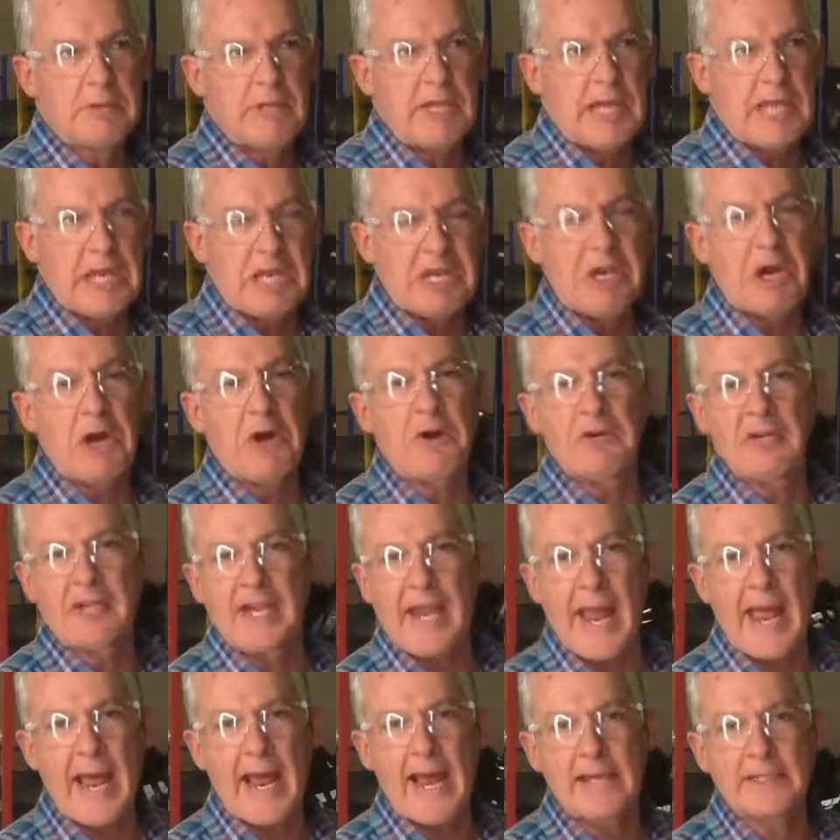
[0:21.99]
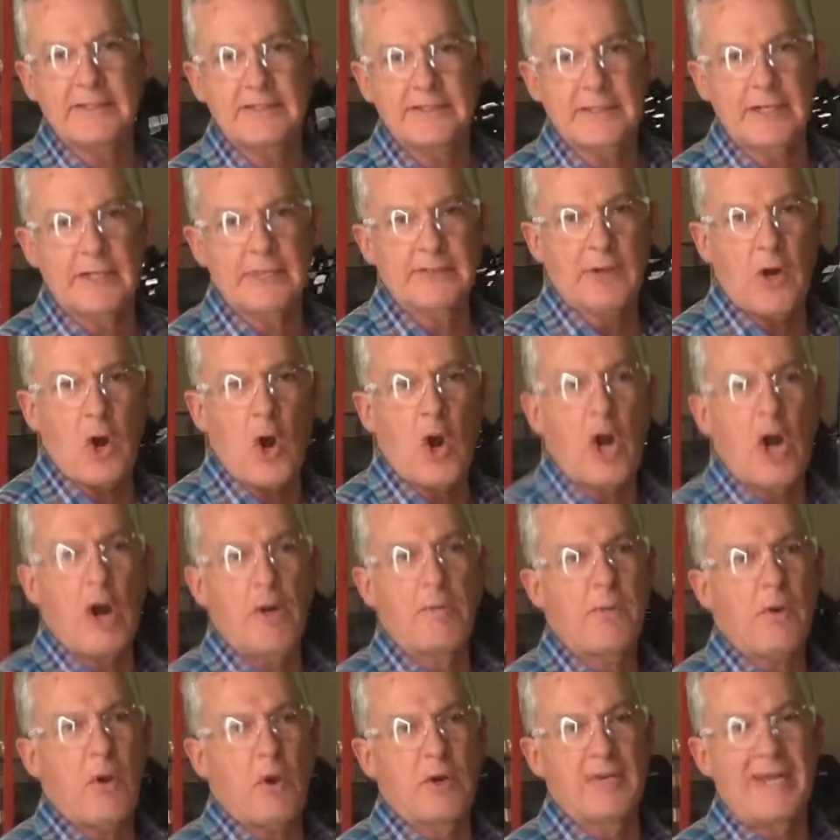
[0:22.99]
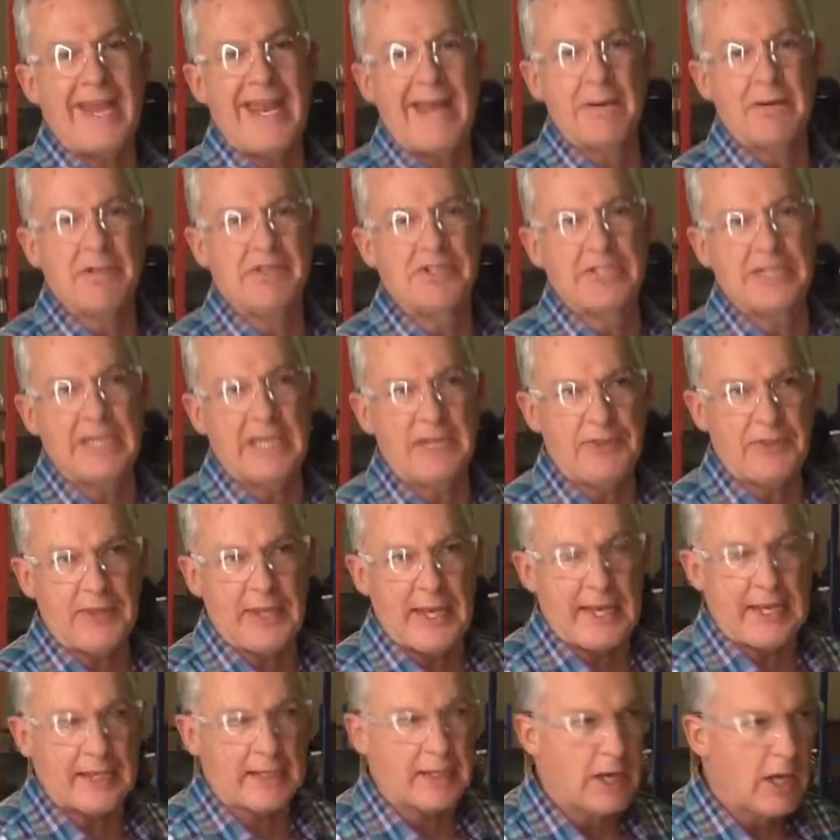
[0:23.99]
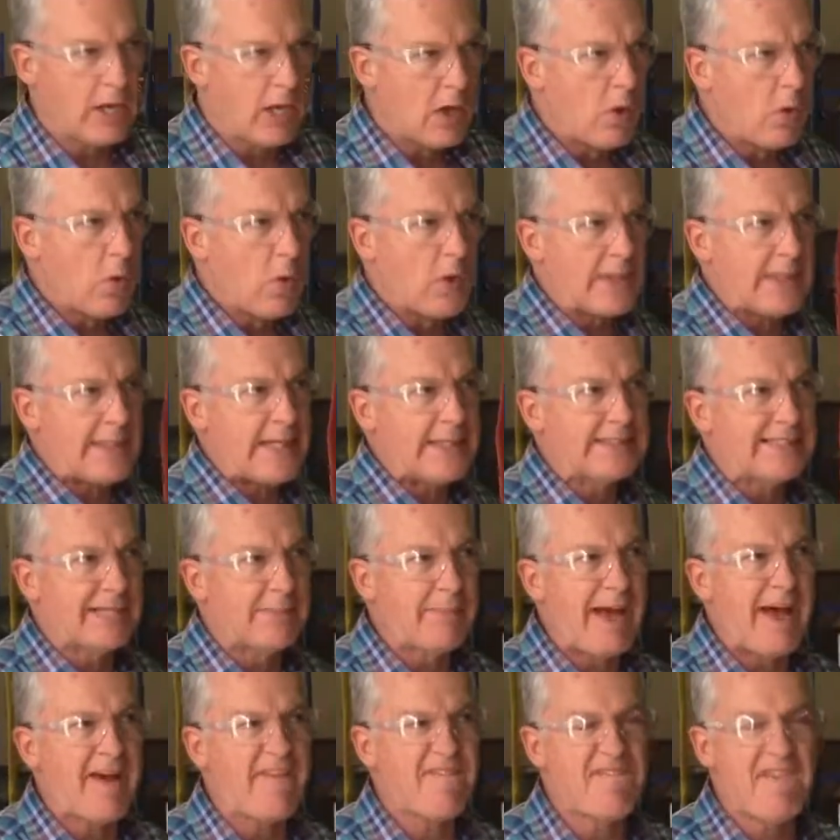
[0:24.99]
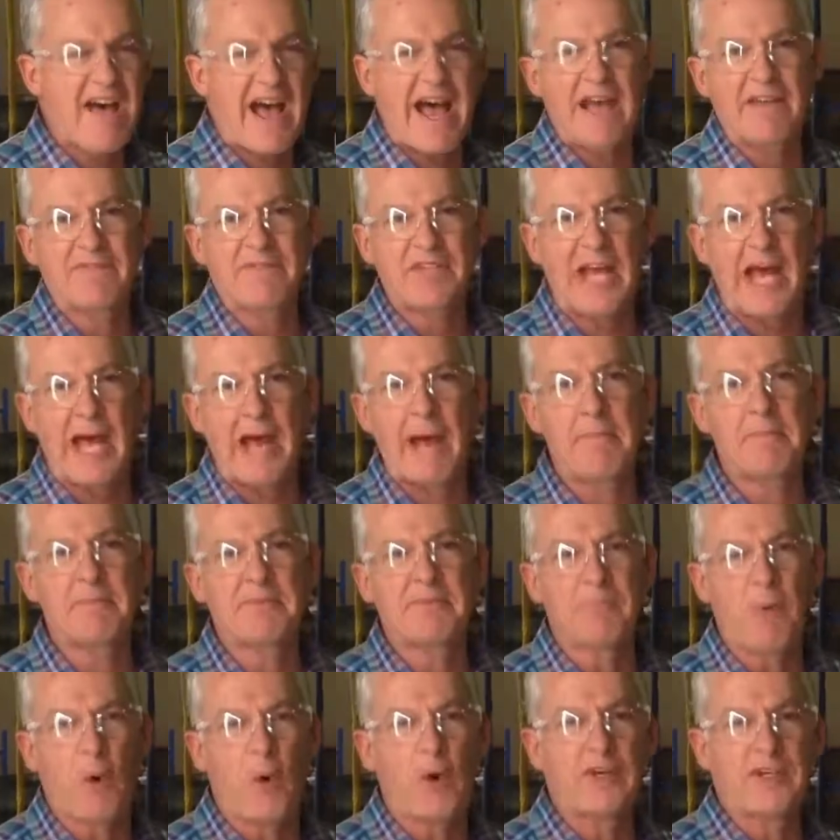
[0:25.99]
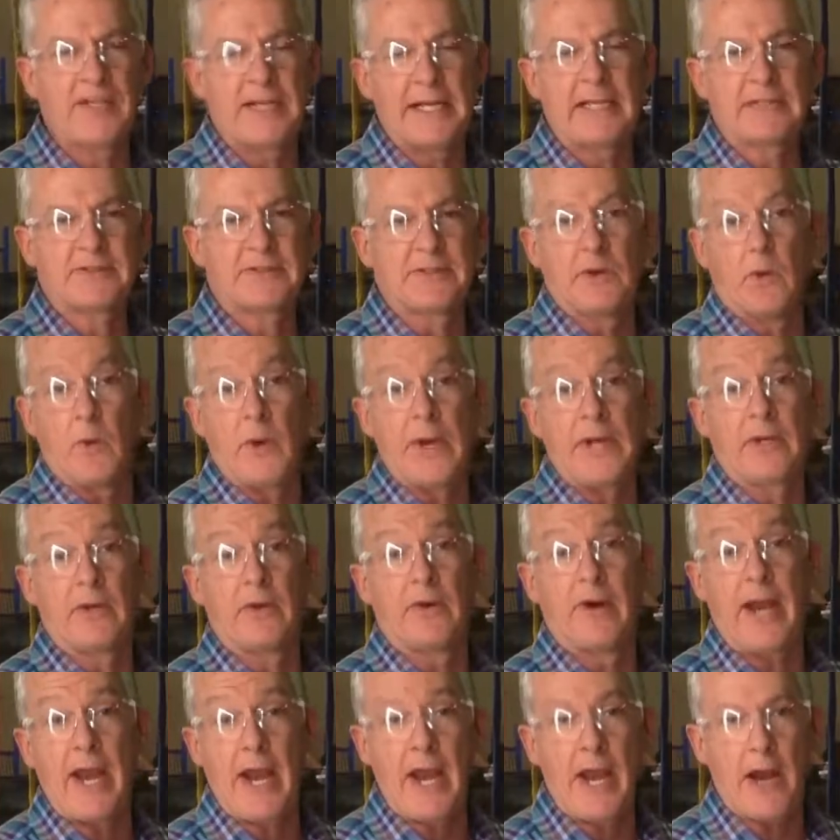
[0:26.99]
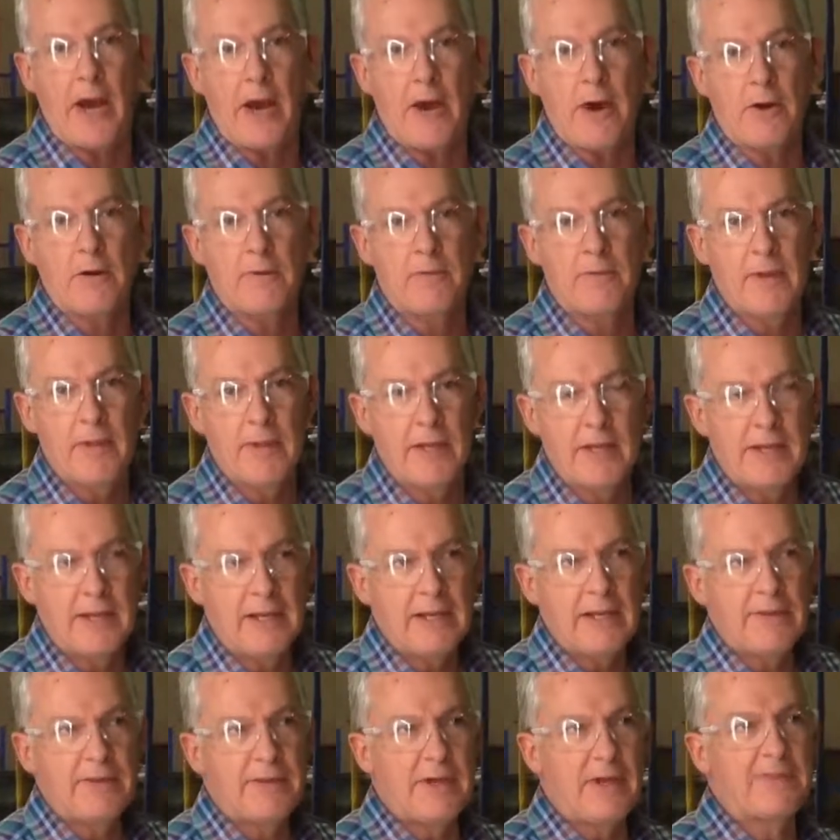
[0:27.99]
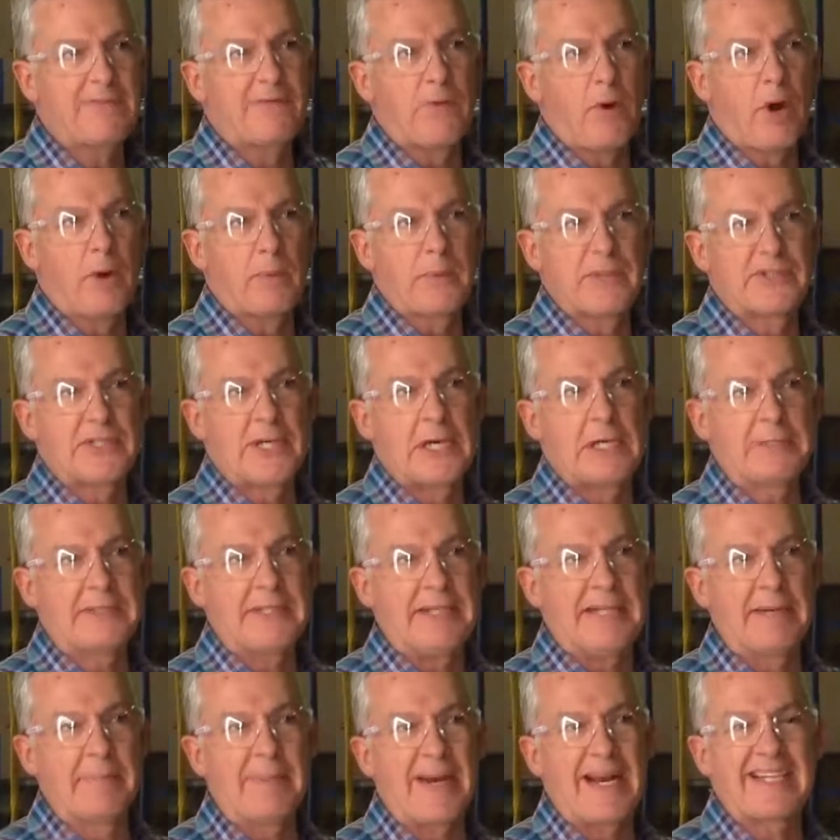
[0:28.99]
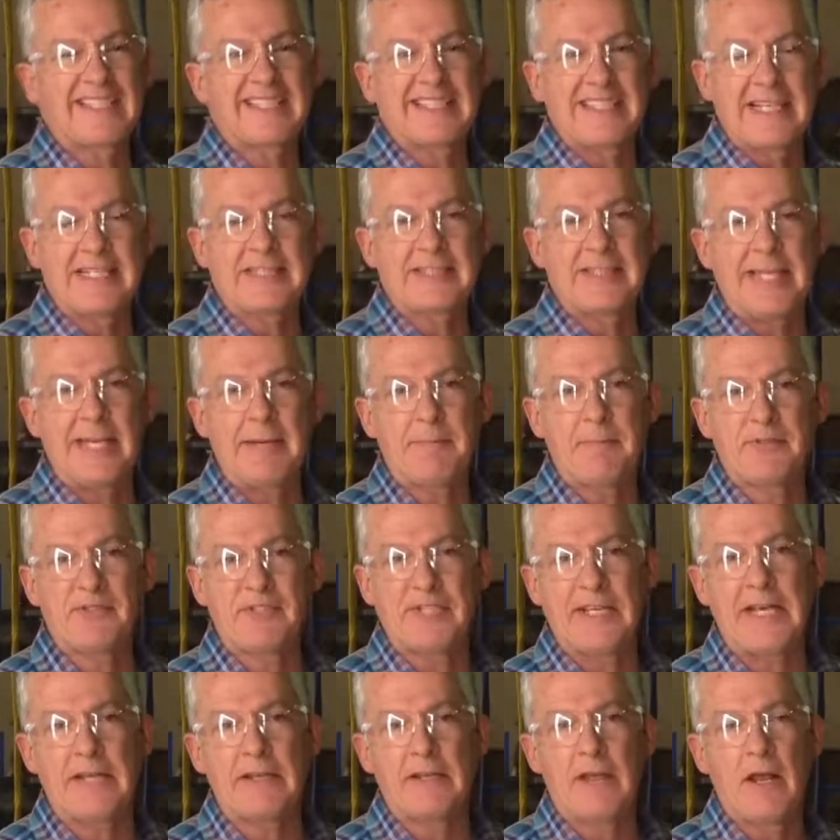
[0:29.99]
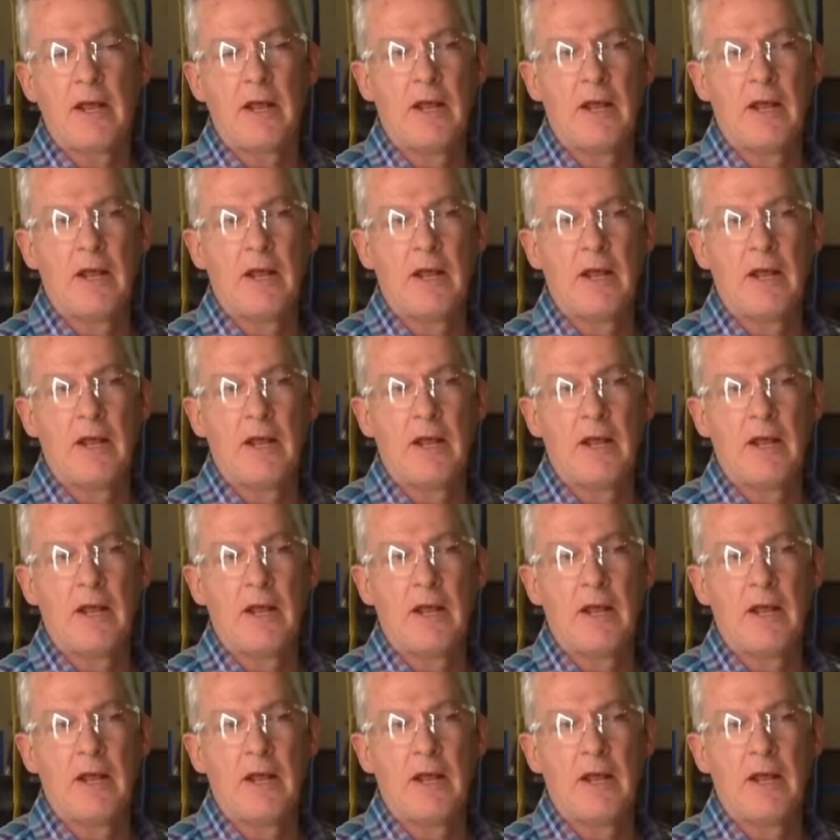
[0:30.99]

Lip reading: inert gas that doesn't harm or damage anything. It's about 5 times more dense than regular air, therefore resulting in about a 16%